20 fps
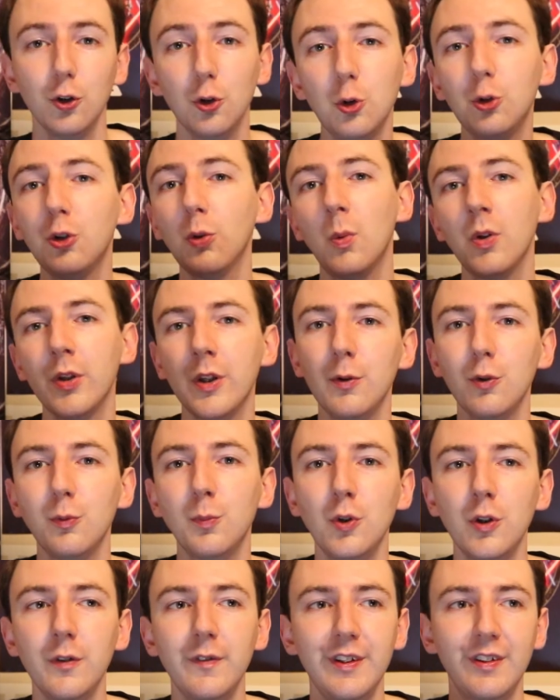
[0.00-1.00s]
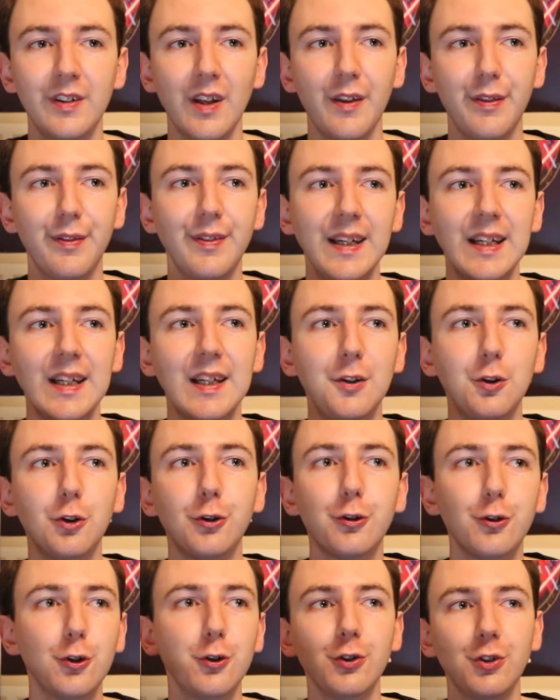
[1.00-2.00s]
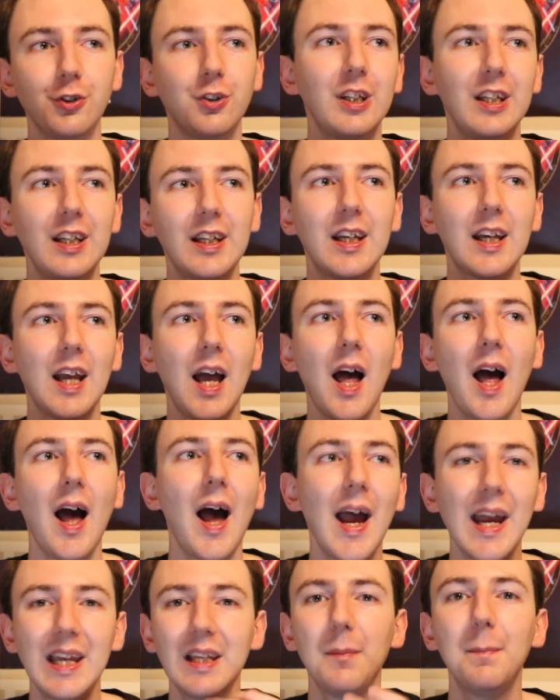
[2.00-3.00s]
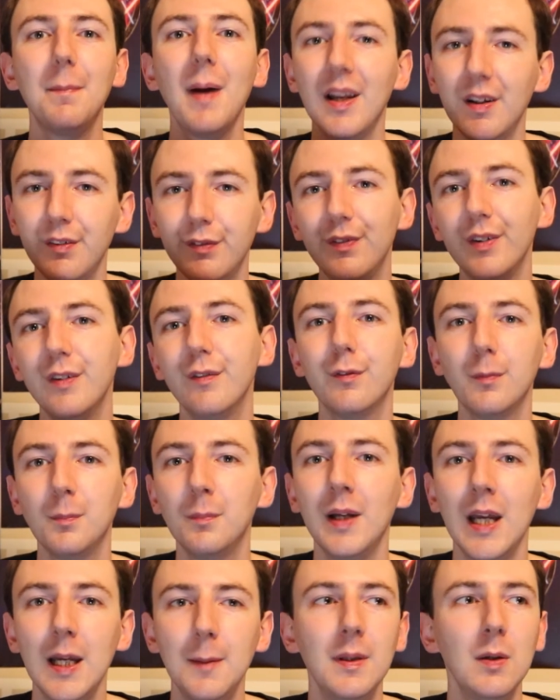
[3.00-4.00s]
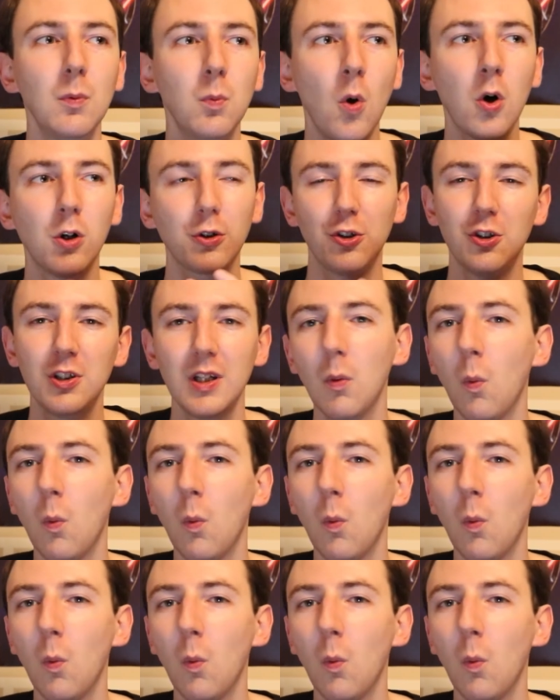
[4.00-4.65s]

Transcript: also one of those movies that I think does kind of benefit from maybe watching it